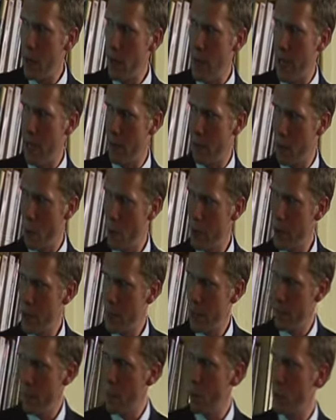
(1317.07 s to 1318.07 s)
and of course the
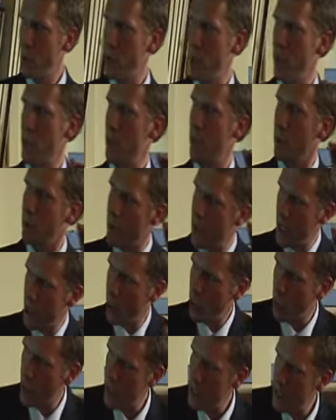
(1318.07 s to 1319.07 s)
immune system
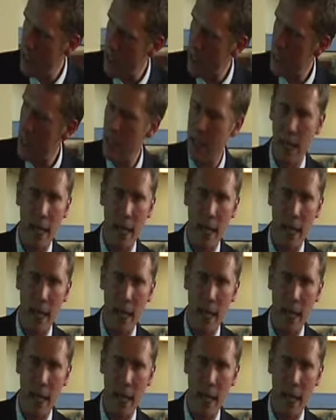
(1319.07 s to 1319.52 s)
decreases.